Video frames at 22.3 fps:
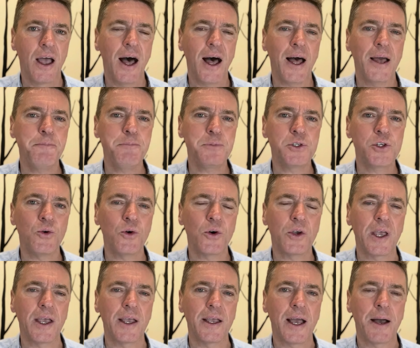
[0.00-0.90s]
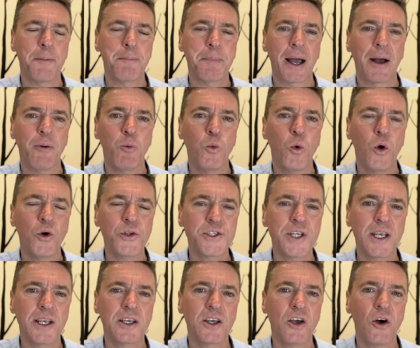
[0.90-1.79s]
I'm talking about
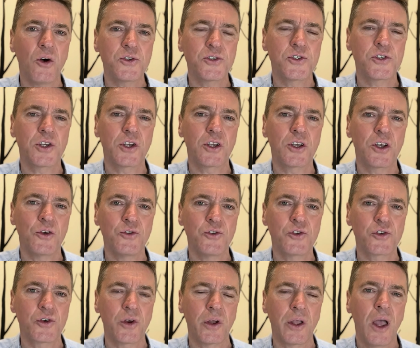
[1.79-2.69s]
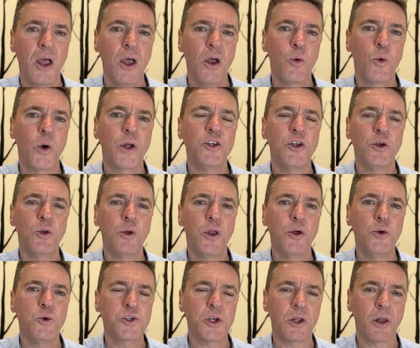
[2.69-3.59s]
what it costs a country when you
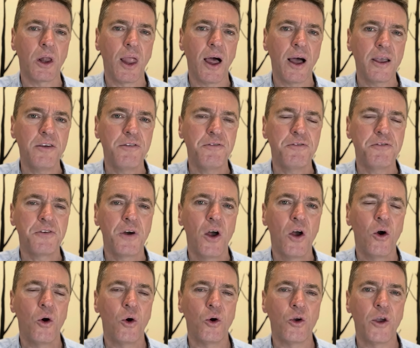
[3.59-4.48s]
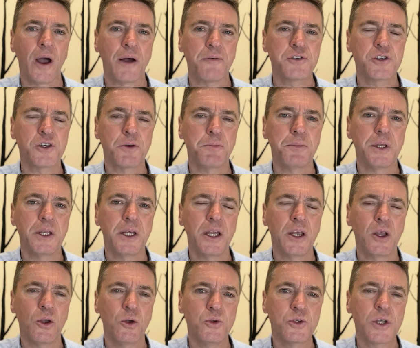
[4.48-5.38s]
lose a life, or you have somebody
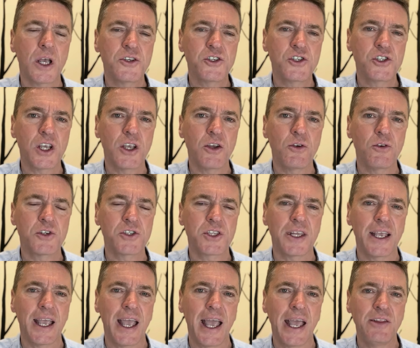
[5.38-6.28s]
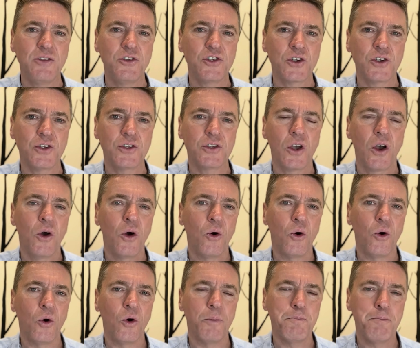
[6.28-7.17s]
who's seriously injured
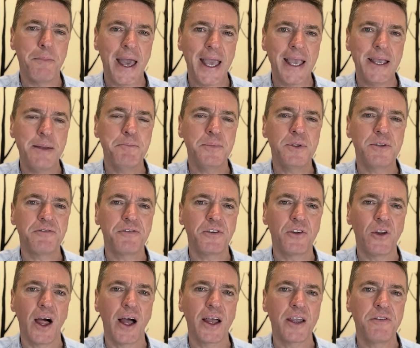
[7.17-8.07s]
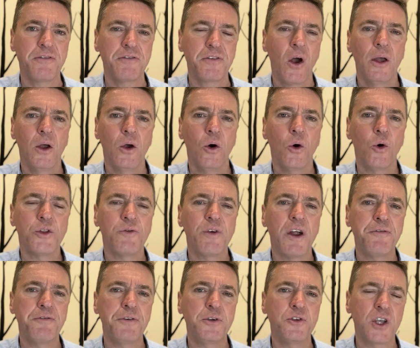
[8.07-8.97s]
or maimed for life, or the
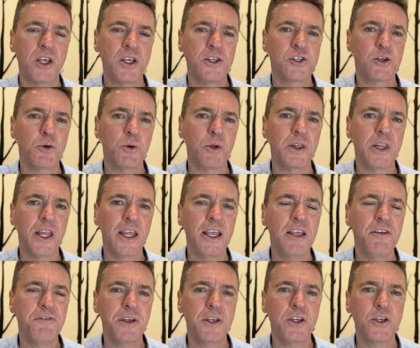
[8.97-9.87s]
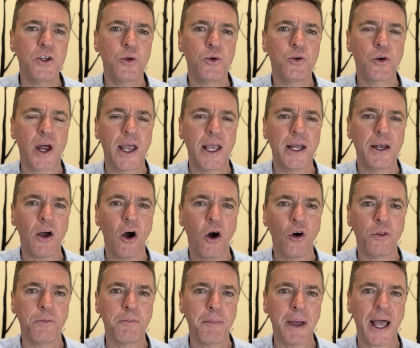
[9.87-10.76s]
refugees who are leaving Ukraine
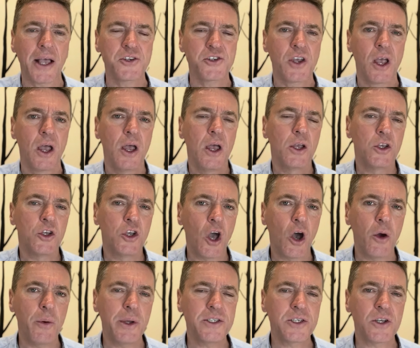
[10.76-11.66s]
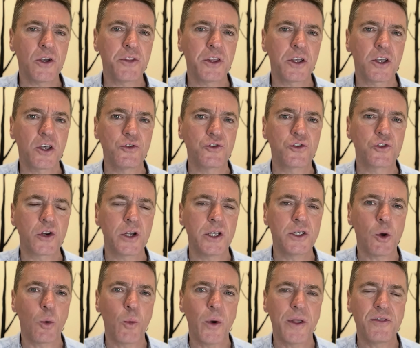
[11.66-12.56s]
en masse, going to other
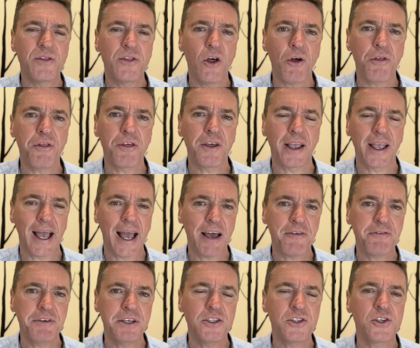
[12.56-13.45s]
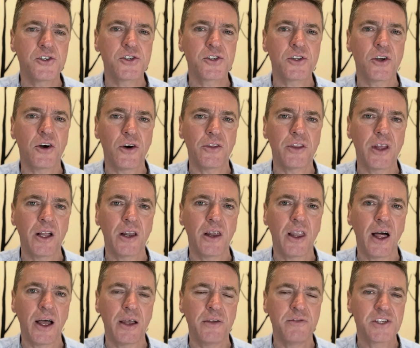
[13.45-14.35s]
countries with nothing, having to start their
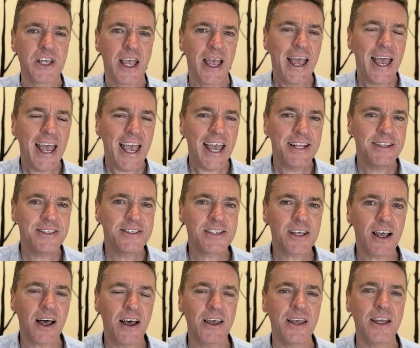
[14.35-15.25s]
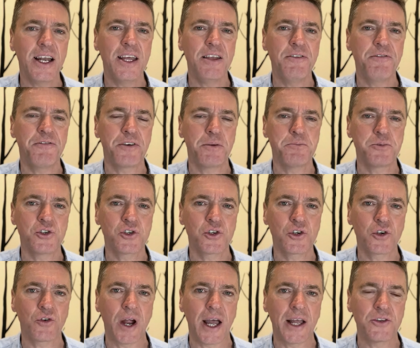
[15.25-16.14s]
lives entirely from
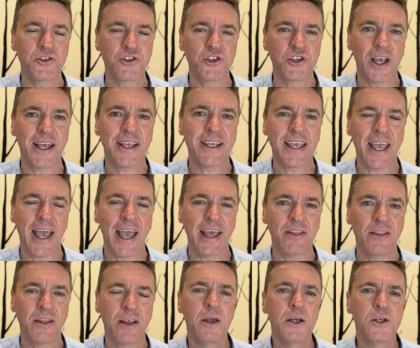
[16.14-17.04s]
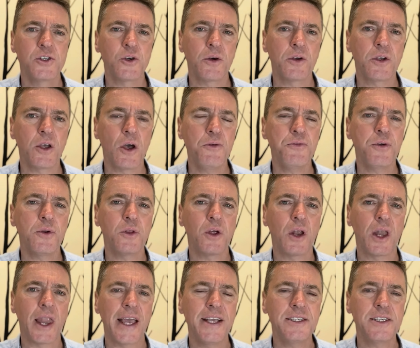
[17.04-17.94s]
scratch again. So I'll go through
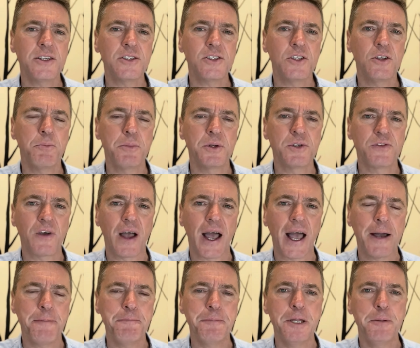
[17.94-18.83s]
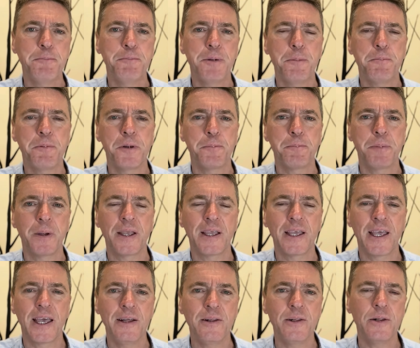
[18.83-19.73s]
the latest numbers for how many people have been
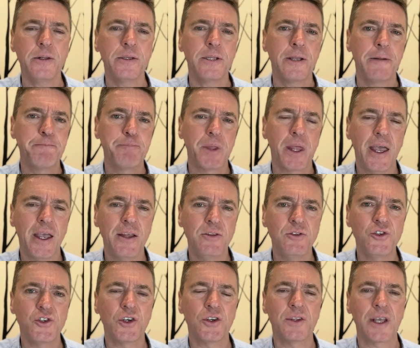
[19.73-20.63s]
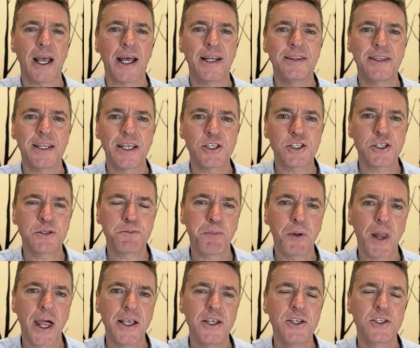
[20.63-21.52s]
killed, injured and
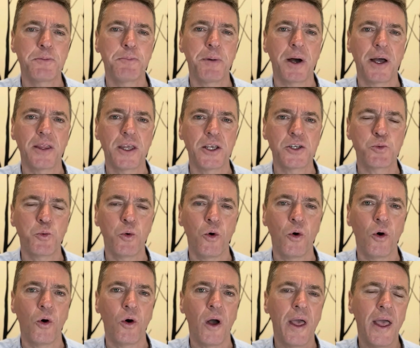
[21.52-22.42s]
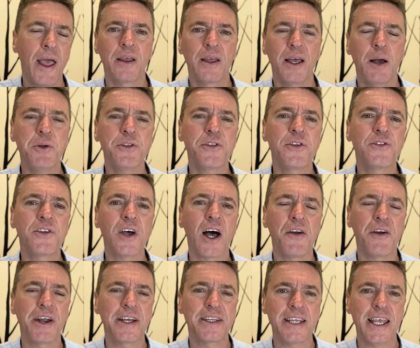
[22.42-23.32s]
displaced by this war, and what the
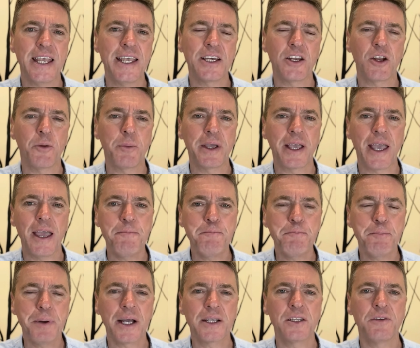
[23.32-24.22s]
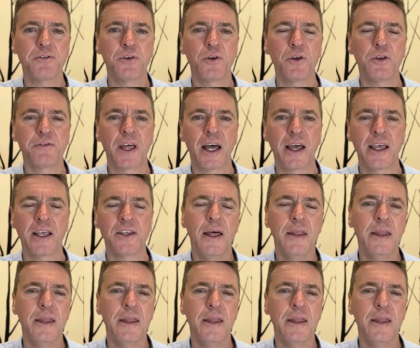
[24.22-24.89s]
direct economic impact of all of that is.